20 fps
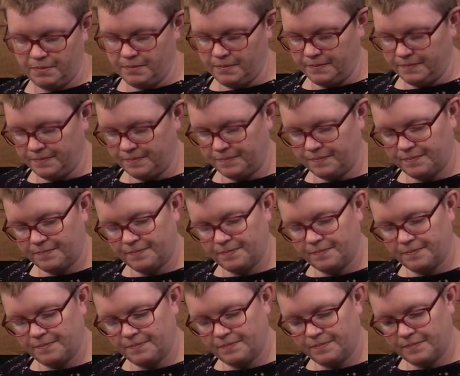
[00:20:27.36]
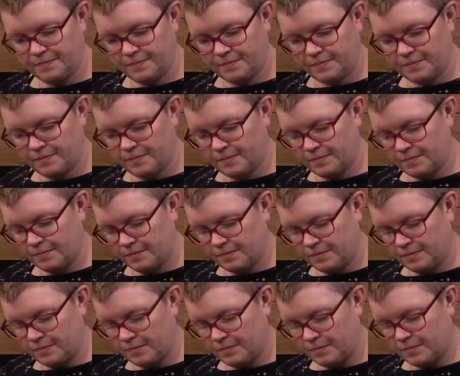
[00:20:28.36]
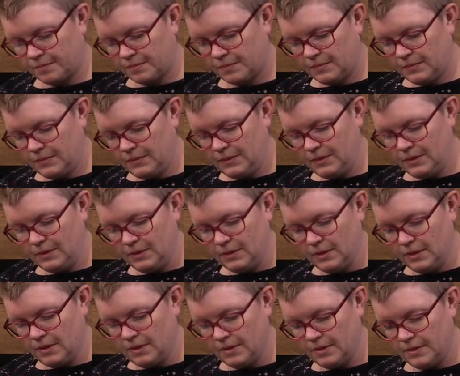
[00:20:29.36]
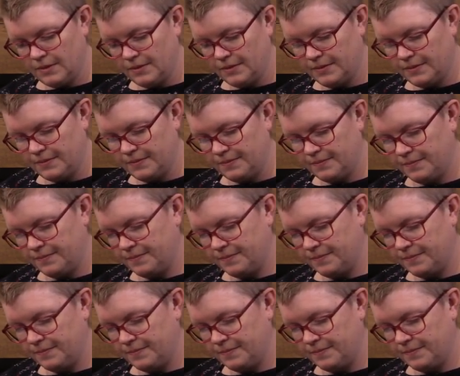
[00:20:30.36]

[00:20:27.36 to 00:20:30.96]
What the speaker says: The person shown says nothing.